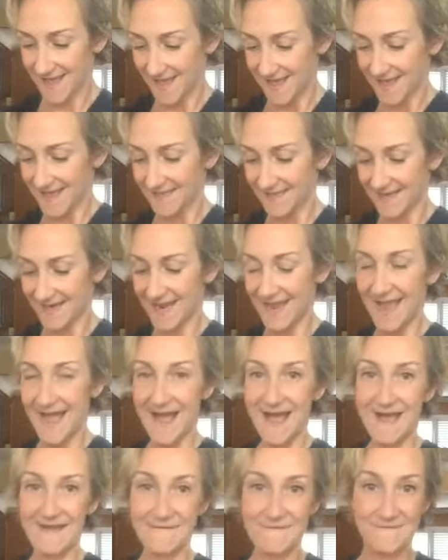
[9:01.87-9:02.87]
And then I
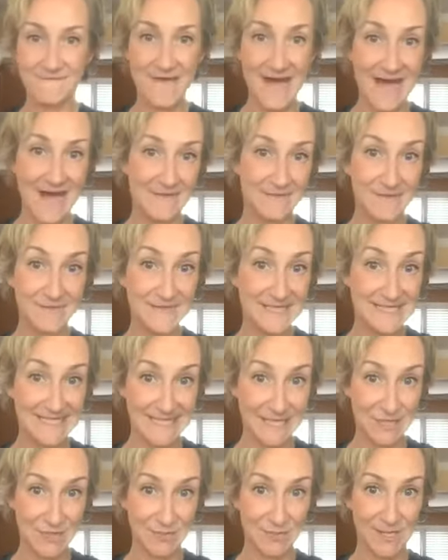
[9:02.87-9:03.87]
add 5 of
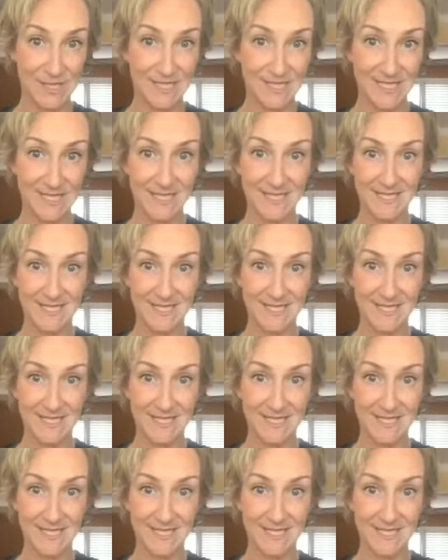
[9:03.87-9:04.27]
cedarwood.